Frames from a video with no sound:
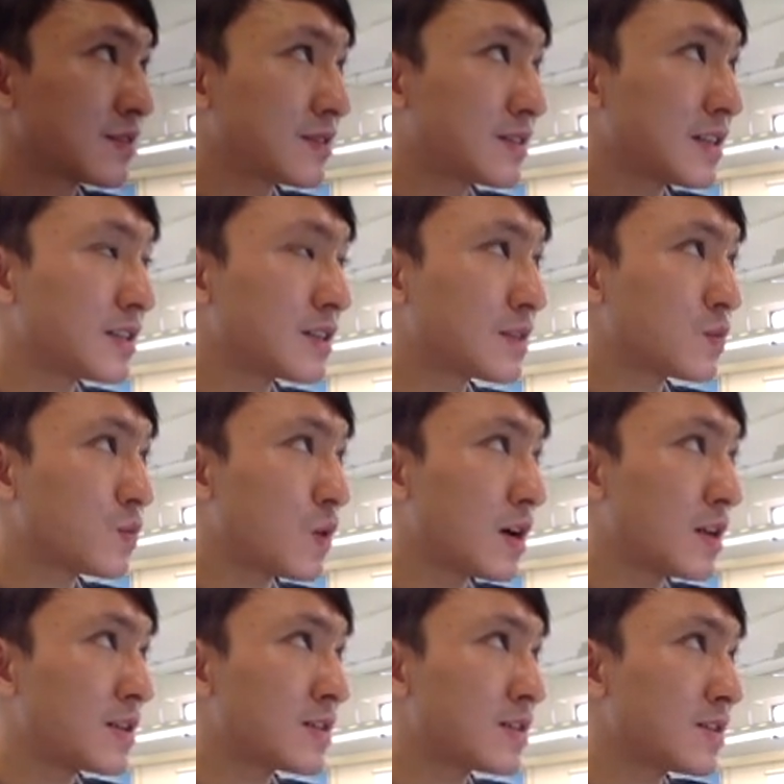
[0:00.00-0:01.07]
this
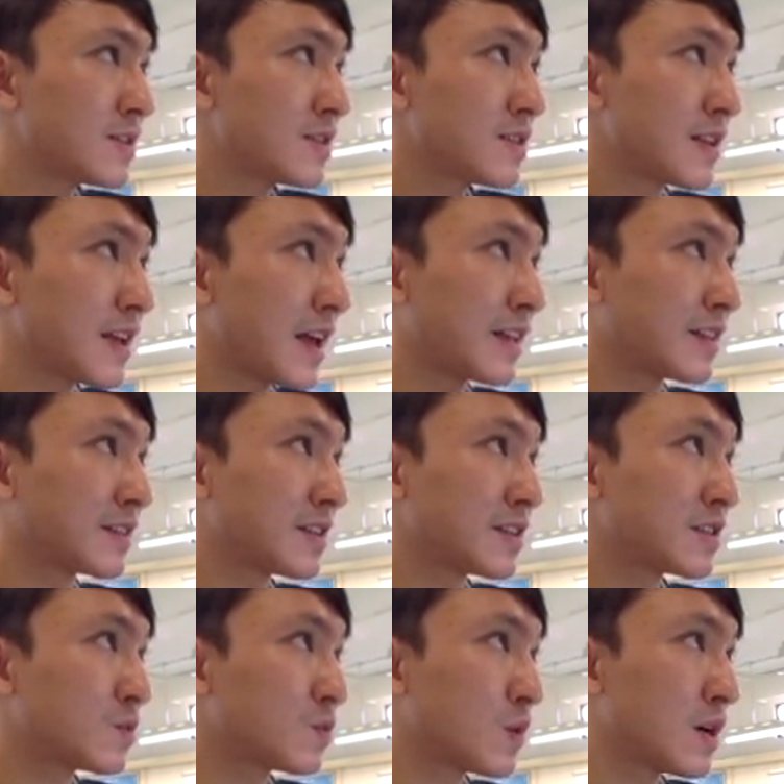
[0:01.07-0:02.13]
one and
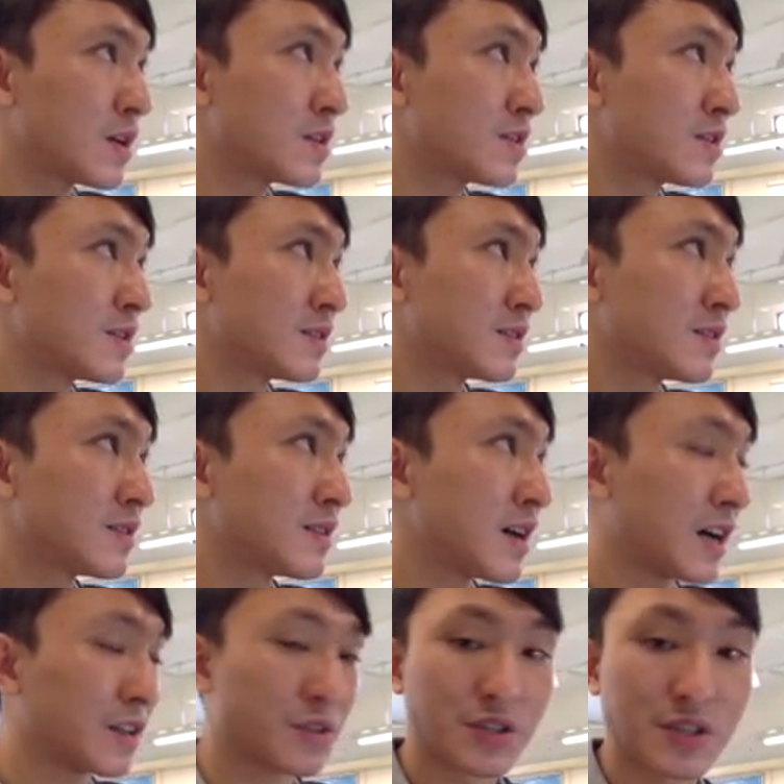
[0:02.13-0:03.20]
this one
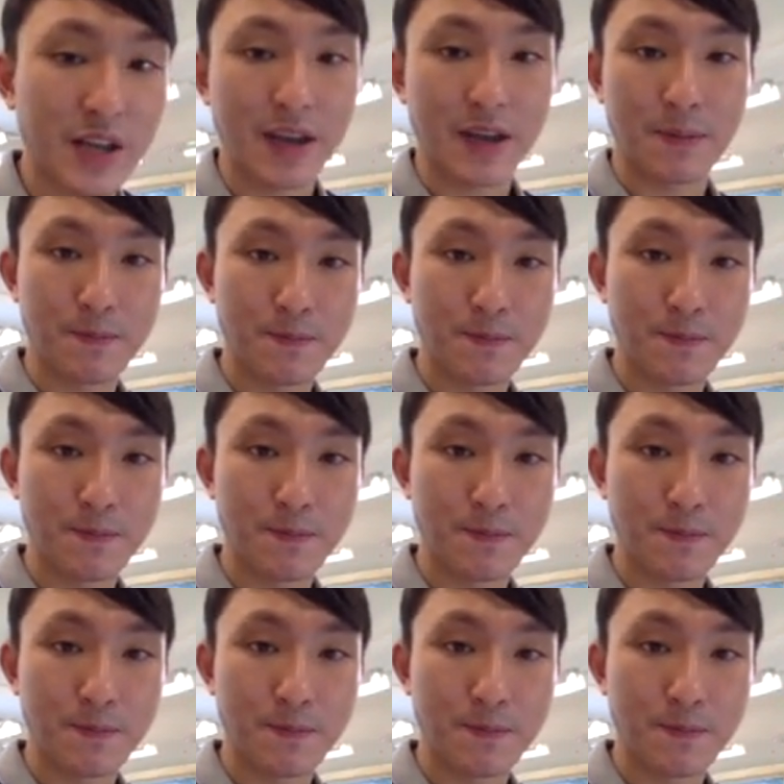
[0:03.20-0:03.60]
are the same.